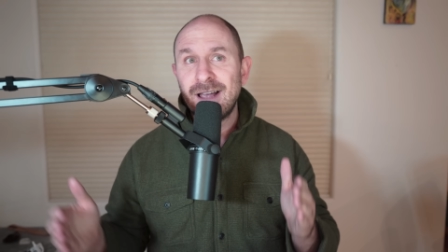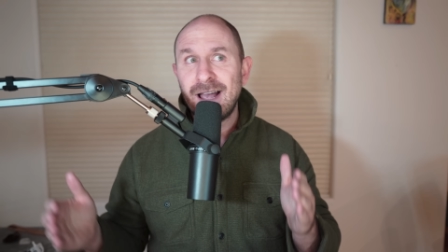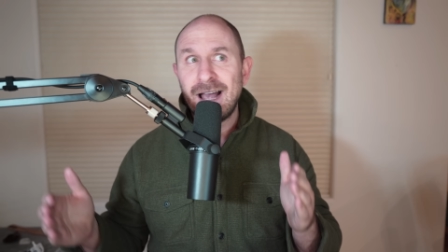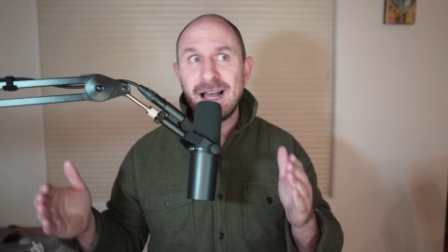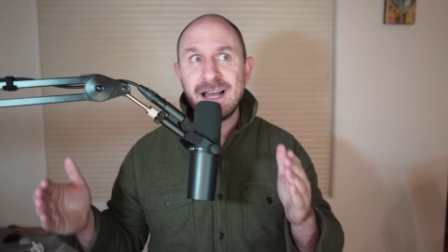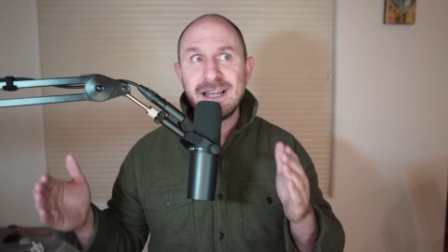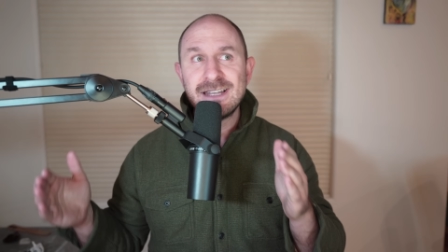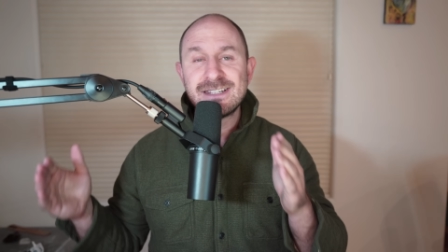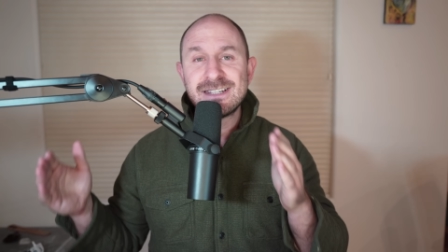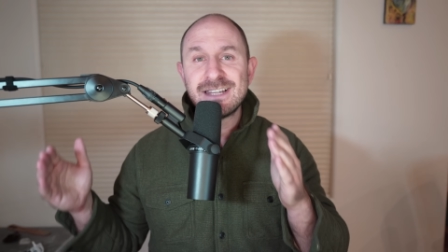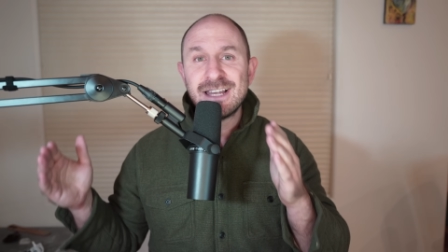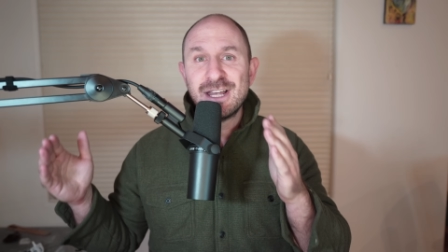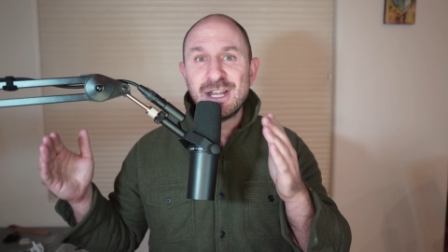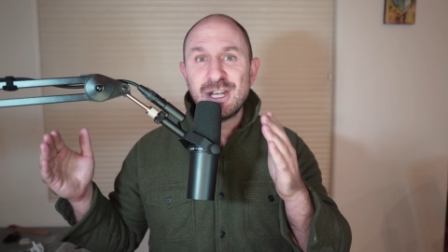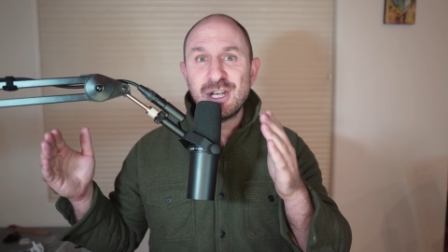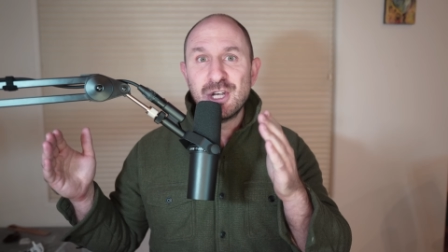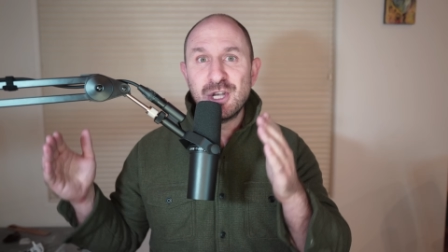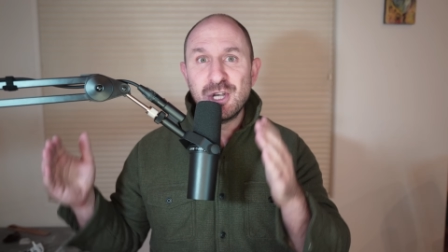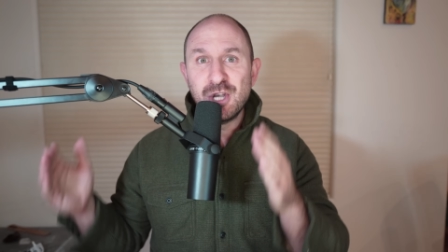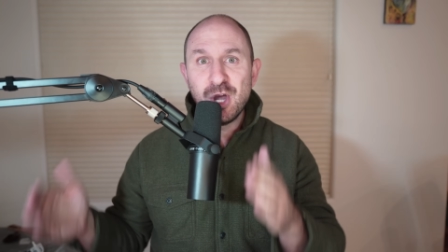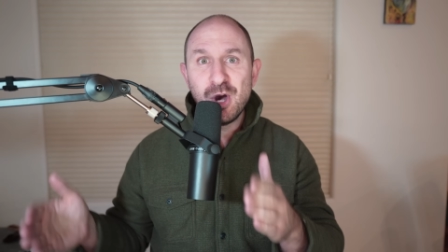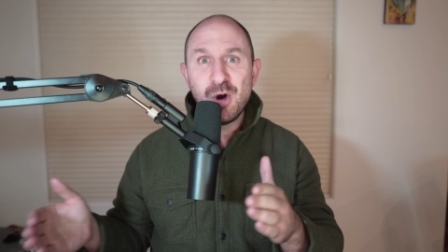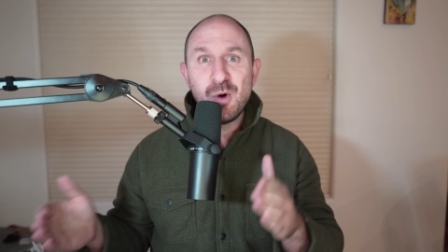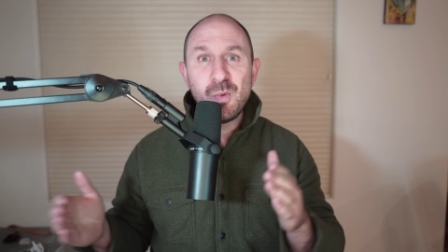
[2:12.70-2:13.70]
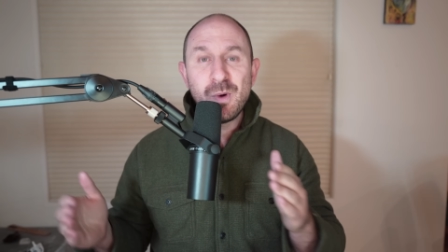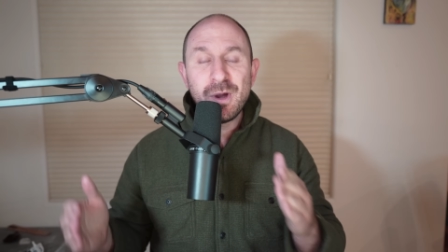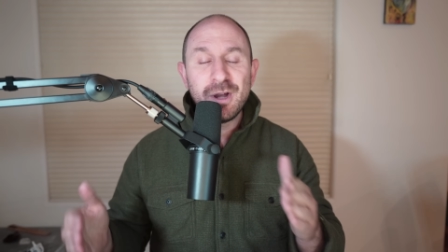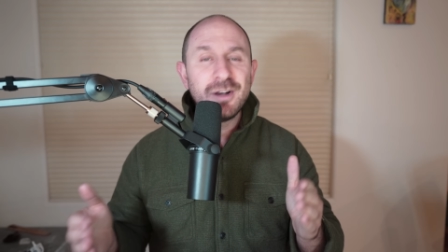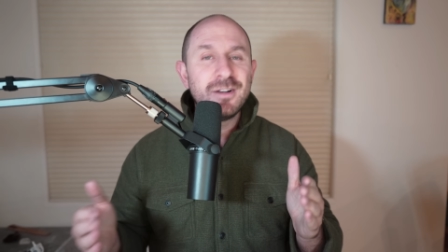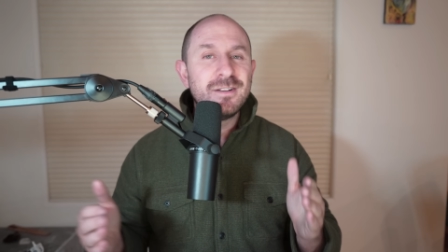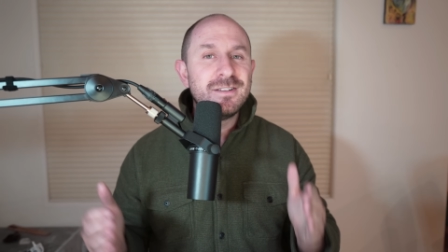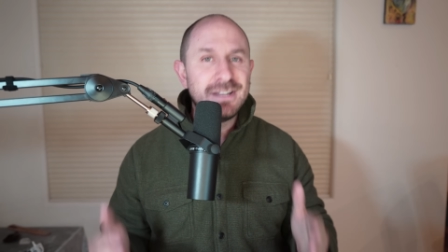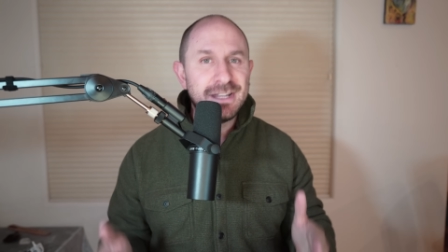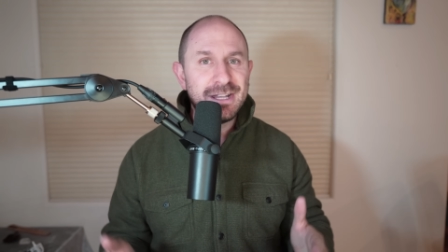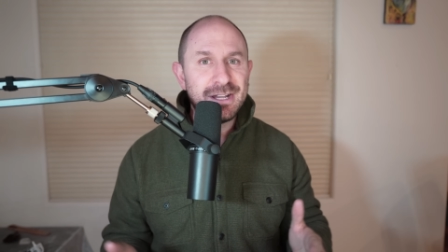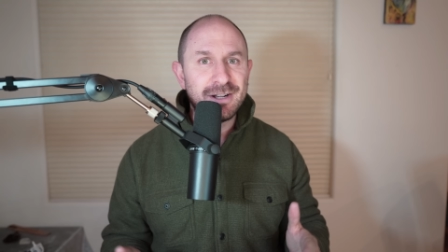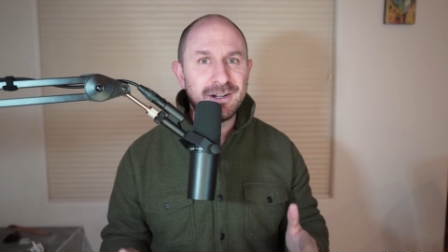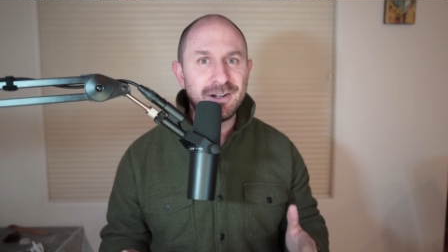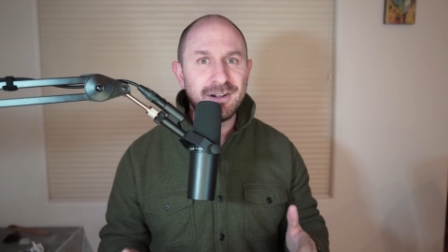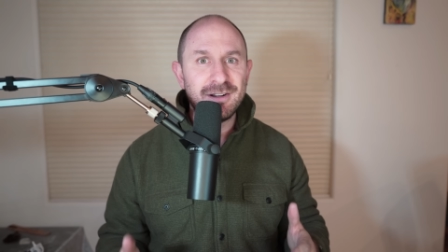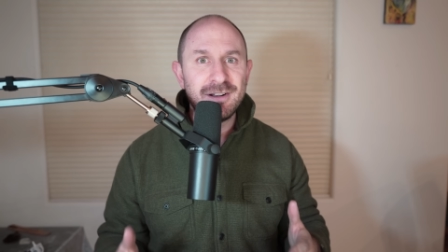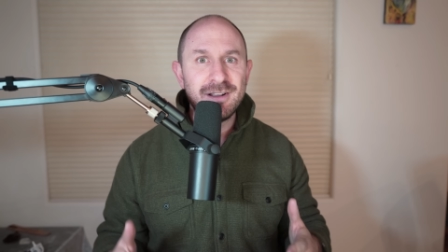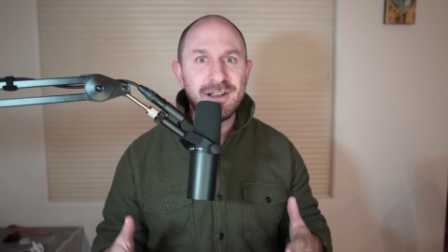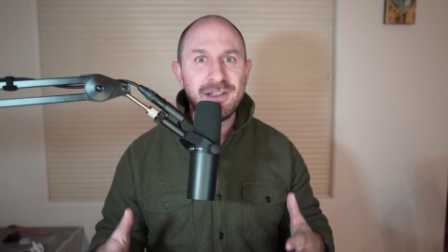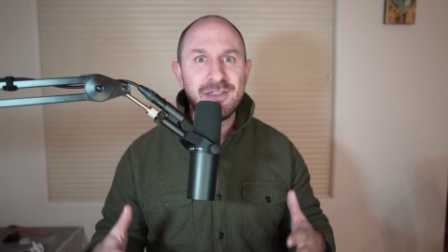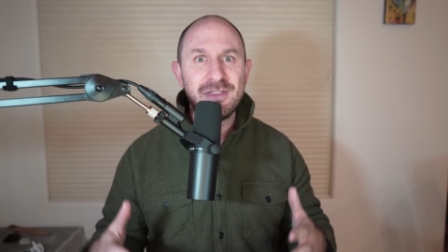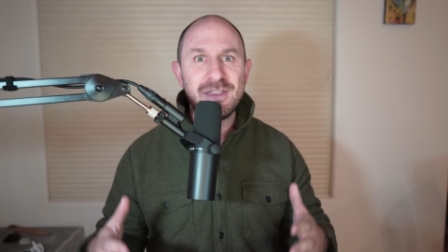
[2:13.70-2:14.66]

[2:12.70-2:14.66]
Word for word: has nowhere near